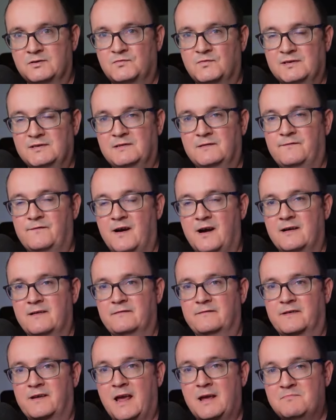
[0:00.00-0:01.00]

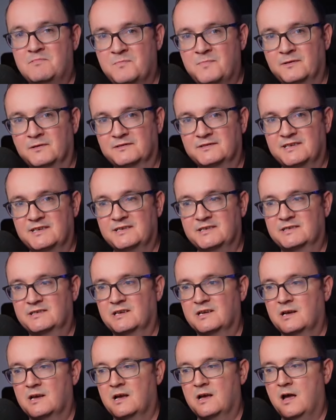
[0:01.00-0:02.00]
365 capabilities
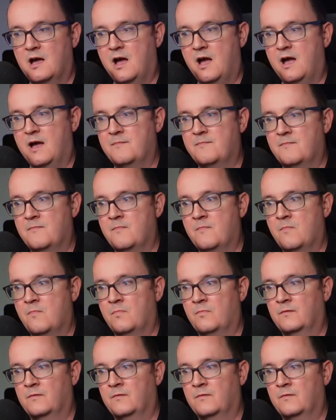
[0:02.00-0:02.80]
um,